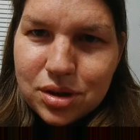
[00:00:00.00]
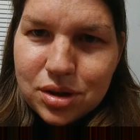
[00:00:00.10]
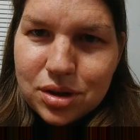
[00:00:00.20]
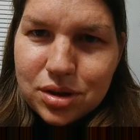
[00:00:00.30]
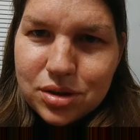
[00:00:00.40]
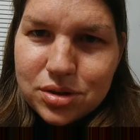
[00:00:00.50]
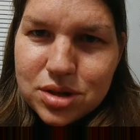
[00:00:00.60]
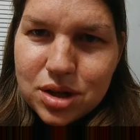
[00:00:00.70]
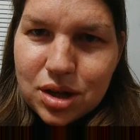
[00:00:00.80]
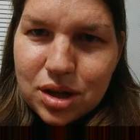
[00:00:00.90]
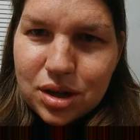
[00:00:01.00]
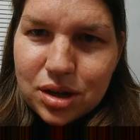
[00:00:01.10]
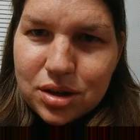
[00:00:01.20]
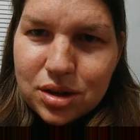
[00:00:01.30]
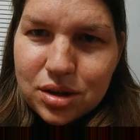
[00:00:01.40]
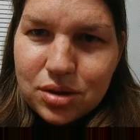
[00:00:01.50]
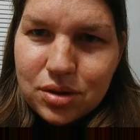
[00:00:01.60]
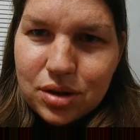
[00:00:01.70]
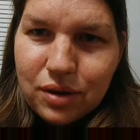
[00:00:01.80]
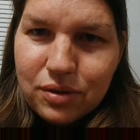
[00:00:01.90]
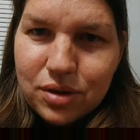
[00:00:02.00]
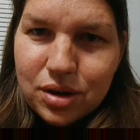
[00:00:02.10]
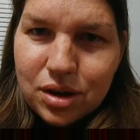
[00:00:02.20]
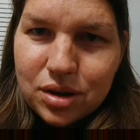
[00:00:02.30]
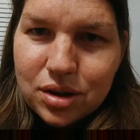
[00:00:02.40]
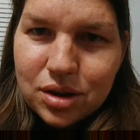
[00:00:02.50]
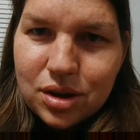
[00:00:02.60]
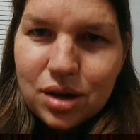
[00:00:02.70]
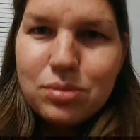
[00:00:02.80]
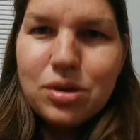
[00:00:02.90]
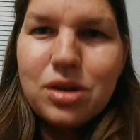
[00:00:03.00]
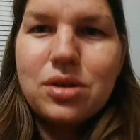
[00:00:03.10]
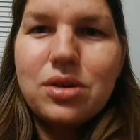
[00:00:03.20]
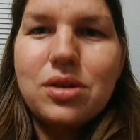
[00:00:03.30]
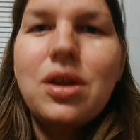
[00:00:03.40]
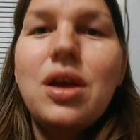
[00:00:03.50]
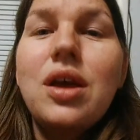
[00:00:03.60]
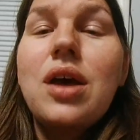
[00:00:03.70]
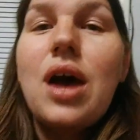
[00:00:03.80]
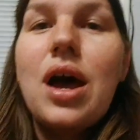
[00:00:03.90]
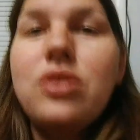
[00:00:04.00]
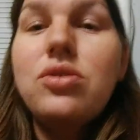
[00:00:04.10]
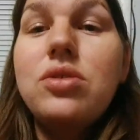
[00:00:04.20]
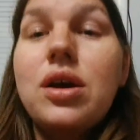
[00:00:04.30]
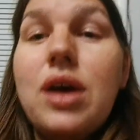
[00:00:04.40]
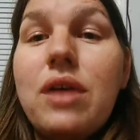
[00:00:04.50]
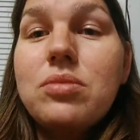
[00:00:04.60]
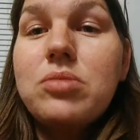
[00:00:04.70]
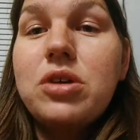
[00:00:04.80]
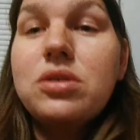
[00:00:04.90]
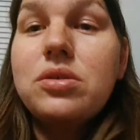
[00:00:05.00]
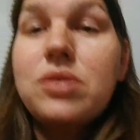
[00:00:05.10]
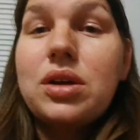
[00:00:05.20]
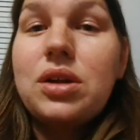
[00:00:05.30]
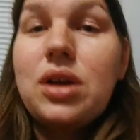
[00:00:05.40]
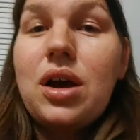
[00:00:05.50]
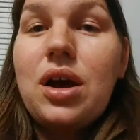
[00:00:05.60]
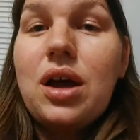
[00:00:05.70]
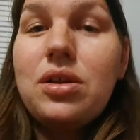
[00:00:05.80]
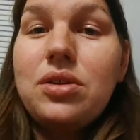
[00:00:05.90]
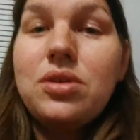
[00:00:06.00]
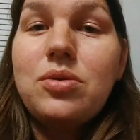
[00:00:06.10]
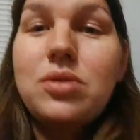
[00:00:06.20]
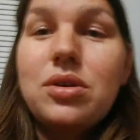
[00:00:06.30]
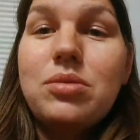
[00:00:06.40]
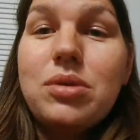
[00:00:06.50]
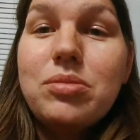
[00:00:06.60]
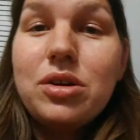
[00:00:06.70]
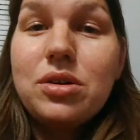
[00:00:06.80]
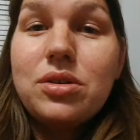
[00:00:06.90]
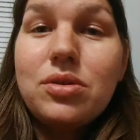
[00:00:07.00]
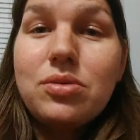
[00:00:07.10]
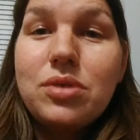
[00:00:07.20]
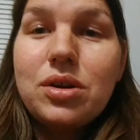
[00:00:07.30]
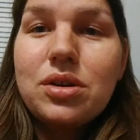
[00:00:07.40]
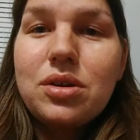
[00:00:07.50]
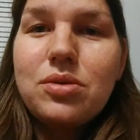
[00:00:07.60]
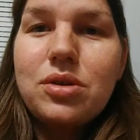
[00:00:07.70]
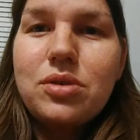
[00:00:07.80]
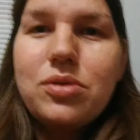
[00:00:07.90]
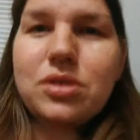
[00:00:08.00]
In your chat, I see you have not got a monitor. I do not have a monitor right now. I don't know where all my monitors went. Do you want one?